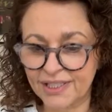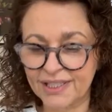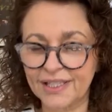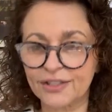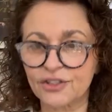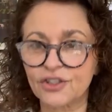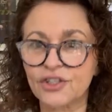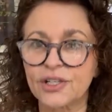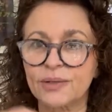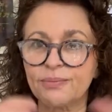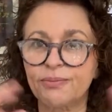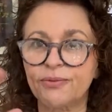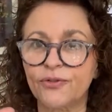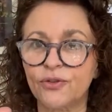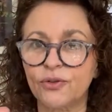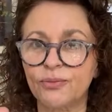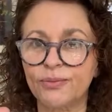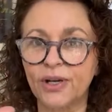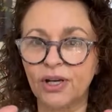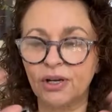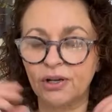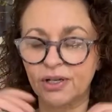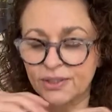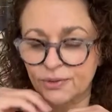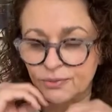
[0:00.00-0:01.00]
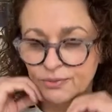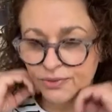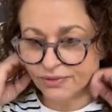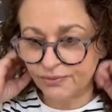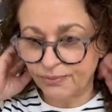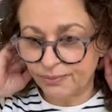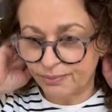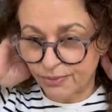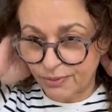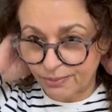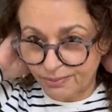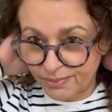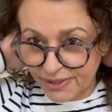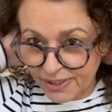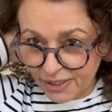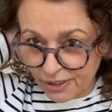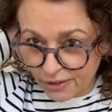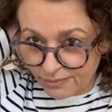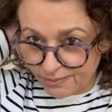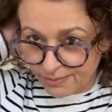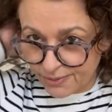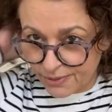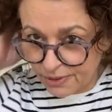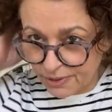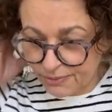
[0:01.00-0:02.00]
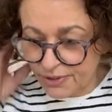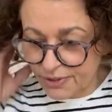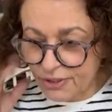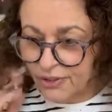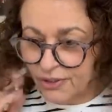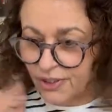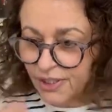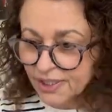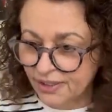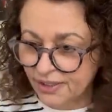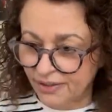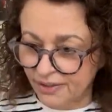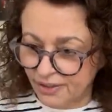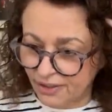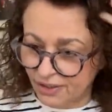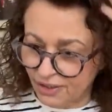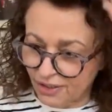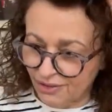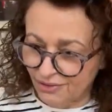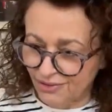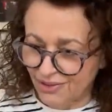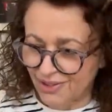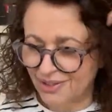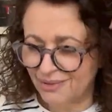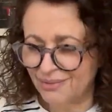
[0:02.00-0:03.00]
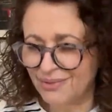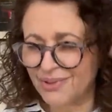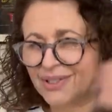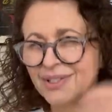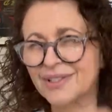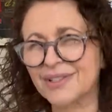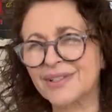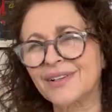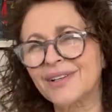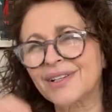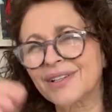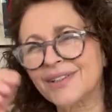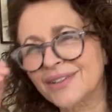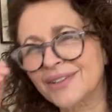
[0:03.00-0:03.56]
Literally, before my eyes were even properly open, I was looking at the news and I was like,